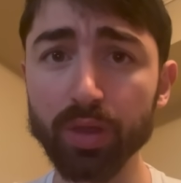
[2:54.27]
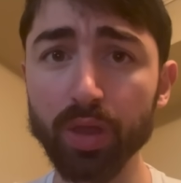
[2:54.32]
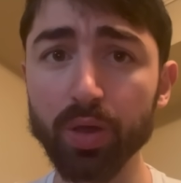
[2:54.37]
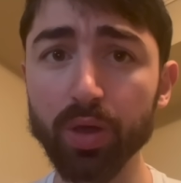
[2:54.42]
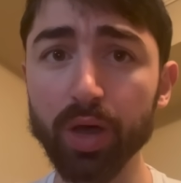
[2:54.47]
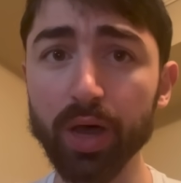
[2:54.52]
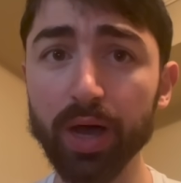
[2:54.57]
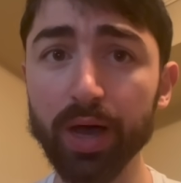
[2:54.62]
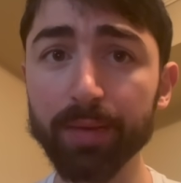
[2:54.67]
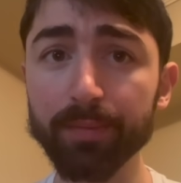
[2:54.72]

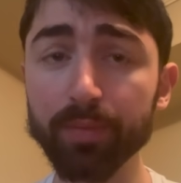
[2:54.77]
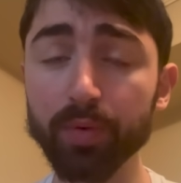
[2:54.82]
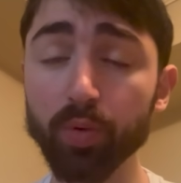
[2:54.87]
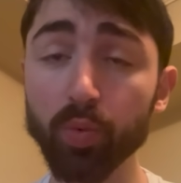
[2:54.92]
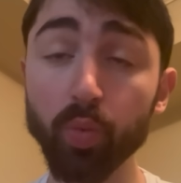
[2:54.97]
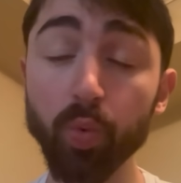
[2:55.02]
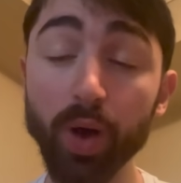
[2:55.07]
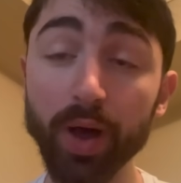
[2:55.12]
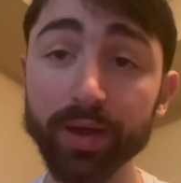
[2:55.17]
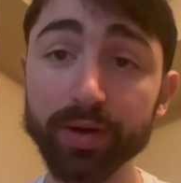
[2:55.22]
um,
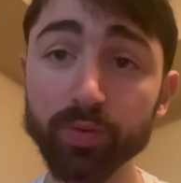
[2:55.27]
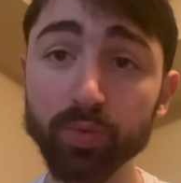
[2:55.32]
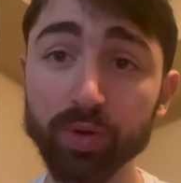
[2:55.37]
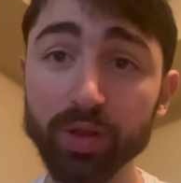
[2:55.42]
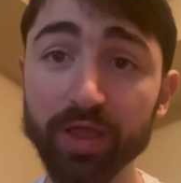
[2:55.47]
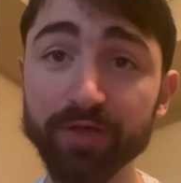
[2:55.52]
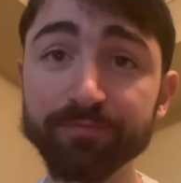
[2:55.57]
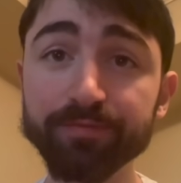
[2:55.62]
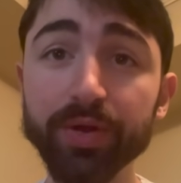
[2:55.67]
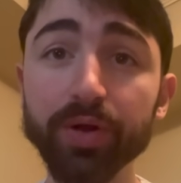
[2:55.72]
what? Well,
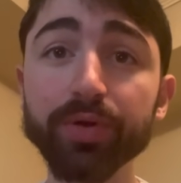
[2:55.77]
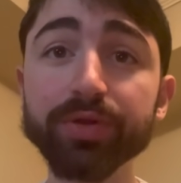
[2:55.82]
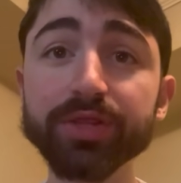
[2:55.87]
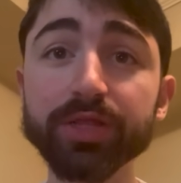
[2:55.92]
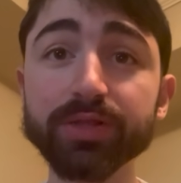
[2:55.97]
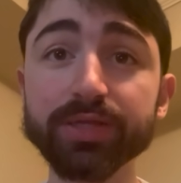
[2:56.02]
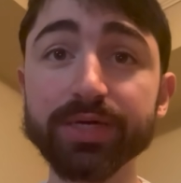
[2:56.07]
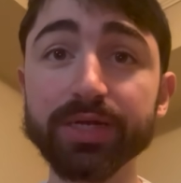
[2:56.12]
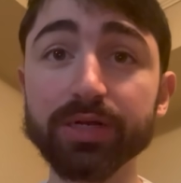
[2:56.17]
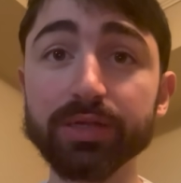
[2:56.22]
I buried the
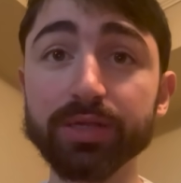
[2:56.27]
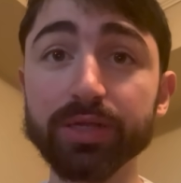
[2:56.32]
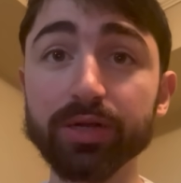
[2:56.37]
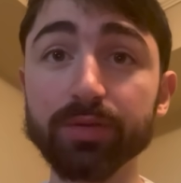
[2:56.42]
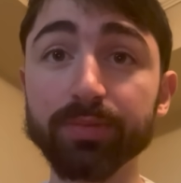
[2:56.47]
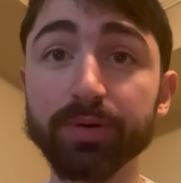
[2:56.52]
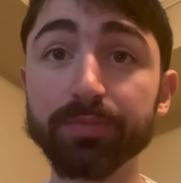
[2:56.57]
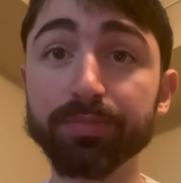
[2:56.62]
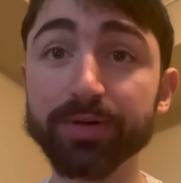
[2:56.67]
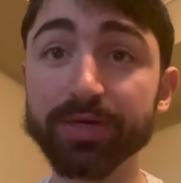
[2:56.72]
lead a little
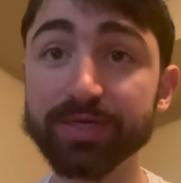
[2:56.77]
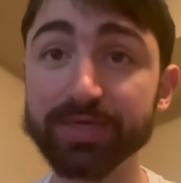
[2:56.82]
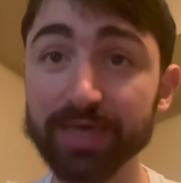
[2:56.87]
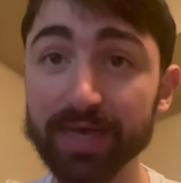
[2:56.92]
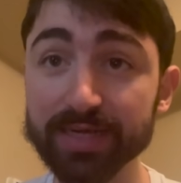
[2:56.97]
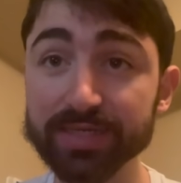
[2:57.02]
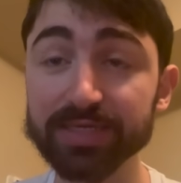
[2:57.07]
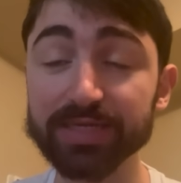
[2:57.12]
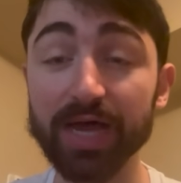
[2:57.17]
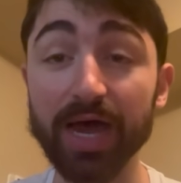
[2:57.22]
bit, but
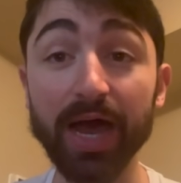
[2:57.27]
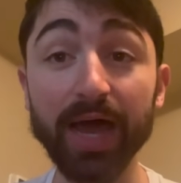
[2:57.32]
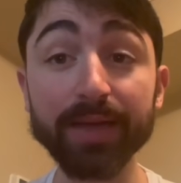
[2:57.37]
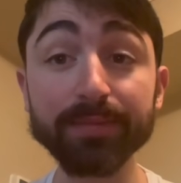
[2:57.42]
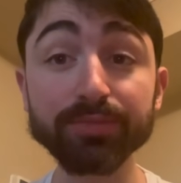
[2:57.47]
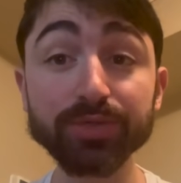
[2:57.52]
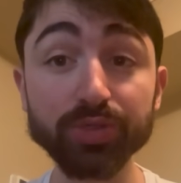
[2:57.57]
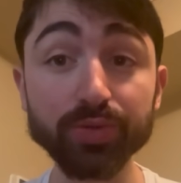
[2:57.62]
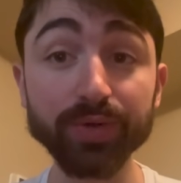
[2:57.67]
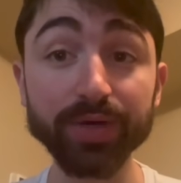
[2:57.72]
yes,
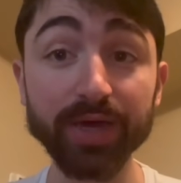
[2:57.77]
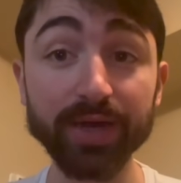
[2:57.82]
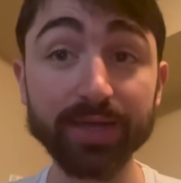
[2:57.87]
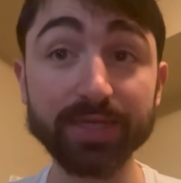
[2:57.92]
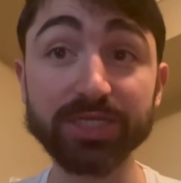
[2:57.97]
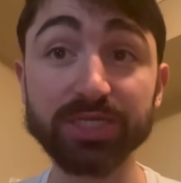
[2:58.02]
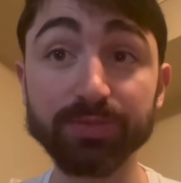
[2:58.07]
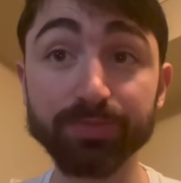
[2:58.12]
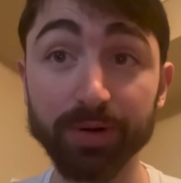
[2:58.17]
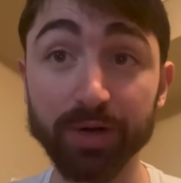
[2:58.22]
I'm doing an
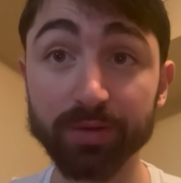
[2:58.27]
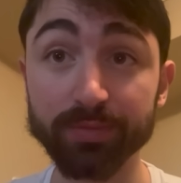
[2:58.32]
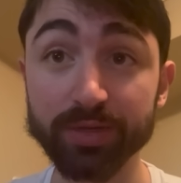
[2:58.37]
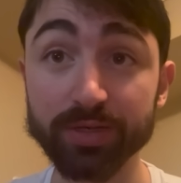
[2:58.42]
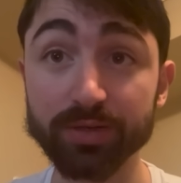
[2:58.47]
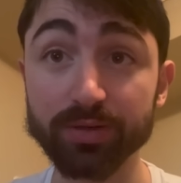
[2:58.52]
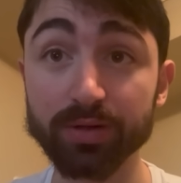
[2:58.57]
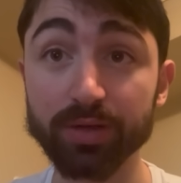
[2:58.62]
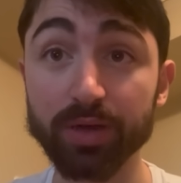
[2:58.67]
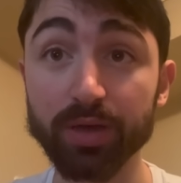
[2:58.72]
experiment
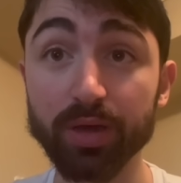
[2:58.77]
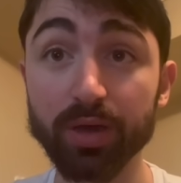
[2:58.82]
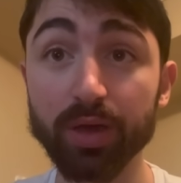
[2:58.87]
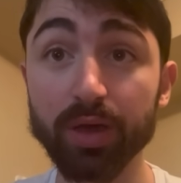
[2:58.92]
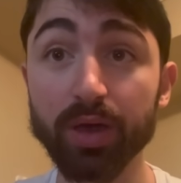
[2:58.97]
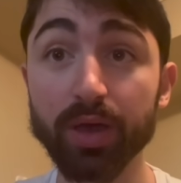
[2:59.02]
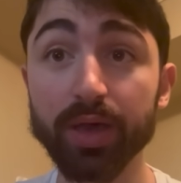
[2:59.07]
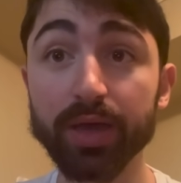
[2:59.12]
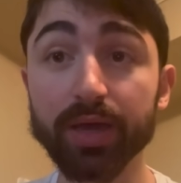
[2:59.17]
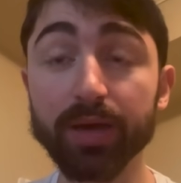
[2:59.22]

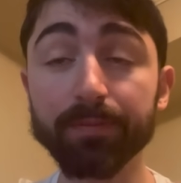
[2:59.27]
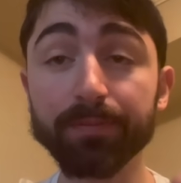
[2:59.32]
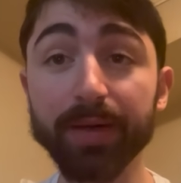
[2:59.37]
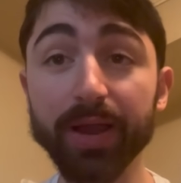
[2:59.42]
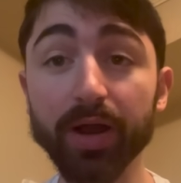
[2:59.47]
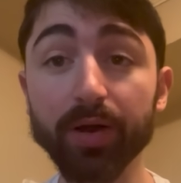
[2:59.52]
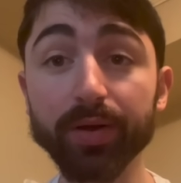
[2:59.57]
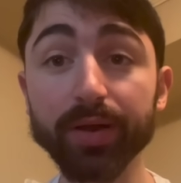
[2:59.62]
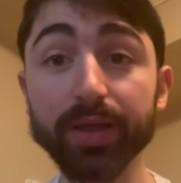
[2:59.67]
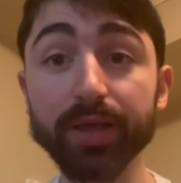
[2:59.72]

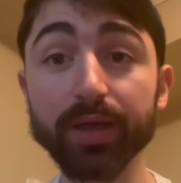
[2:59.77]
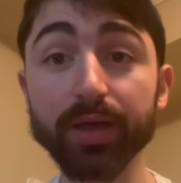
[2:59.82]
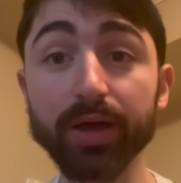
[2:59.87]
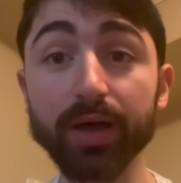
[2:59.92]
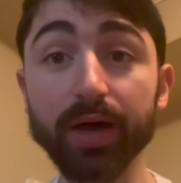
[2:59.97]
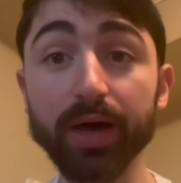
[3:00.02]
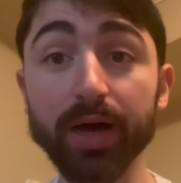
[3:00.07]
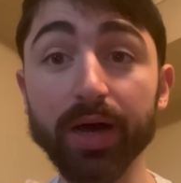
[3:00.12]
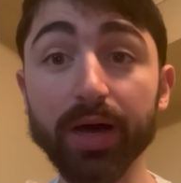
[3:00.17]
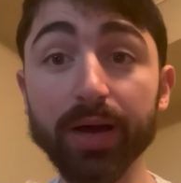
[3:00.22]
comparing
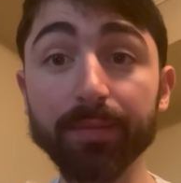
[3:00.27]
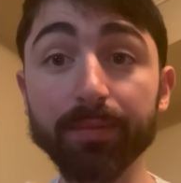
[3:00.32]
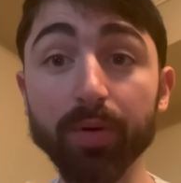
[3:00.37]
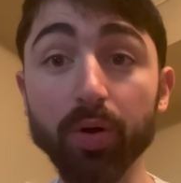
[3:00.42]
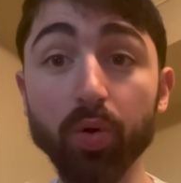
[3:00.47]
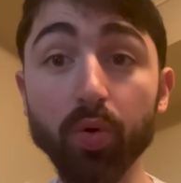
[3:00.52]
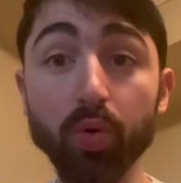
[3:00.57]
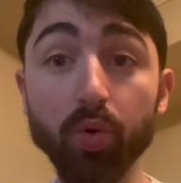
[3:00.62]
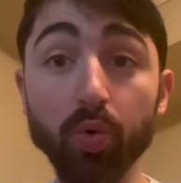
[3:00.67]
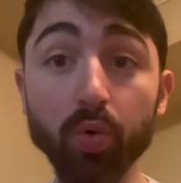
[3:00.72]
um,
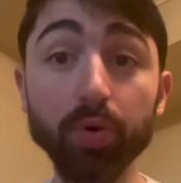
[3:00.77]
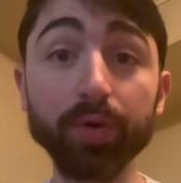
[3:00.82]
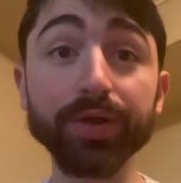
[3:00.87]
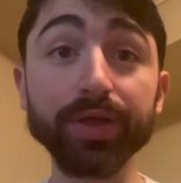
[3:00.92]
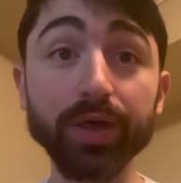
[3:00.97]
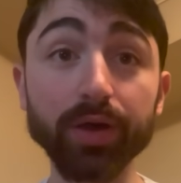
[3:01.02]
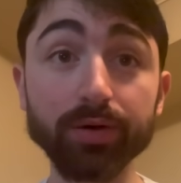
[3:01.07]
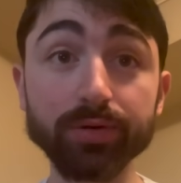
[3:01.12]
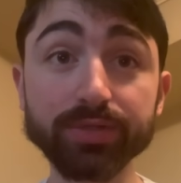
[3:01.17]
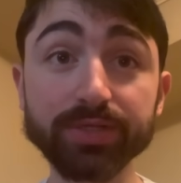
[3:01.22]

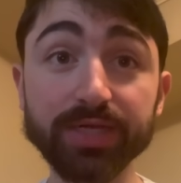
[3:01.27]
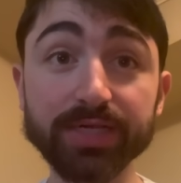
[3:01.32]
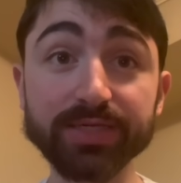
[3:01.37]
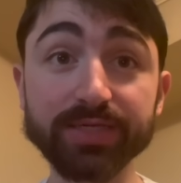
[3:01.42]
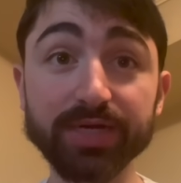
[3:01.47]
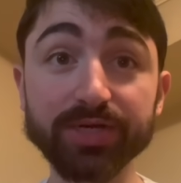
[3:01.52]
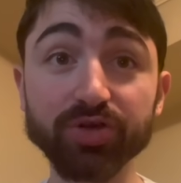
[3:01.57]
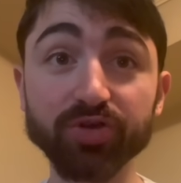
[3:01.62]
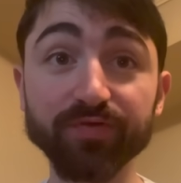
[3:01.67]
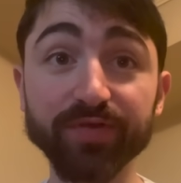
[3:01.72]
Oreos as an
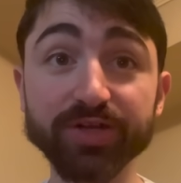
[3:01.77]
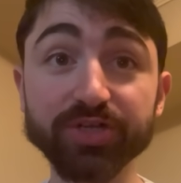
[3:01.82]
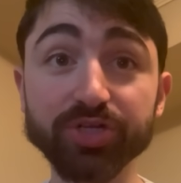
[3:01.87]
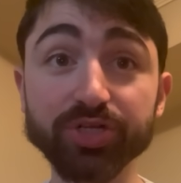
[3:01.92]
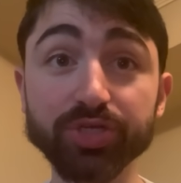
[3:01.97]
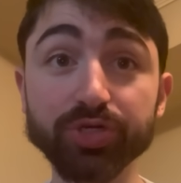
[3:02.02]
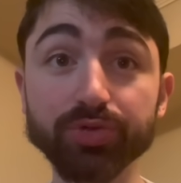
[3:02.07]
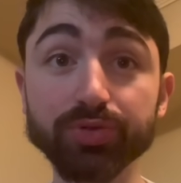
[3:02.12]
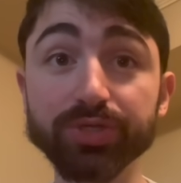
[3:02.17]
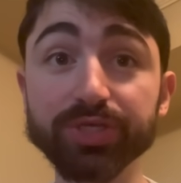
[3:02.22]
intervention
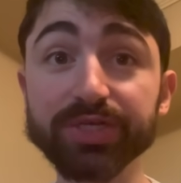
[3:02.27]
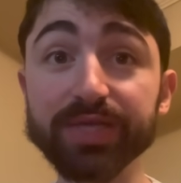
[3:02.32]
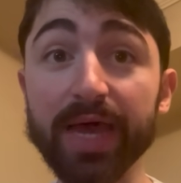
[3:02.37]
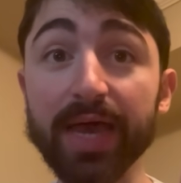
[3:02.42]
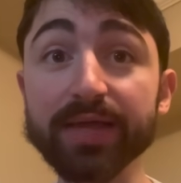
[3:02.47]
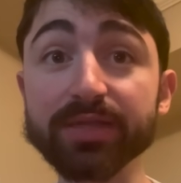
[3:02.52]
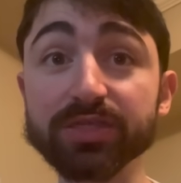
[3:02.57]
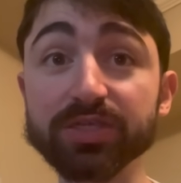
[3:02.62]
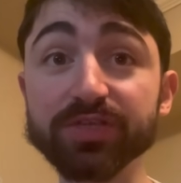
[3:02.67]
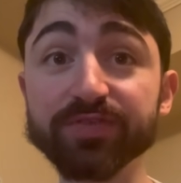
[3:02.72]
to
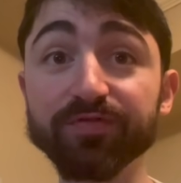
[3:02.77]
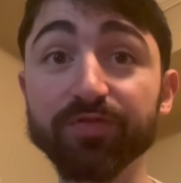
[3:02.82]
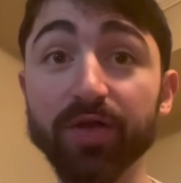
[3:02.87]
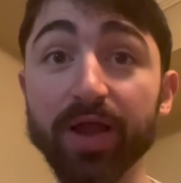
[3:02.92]
statins for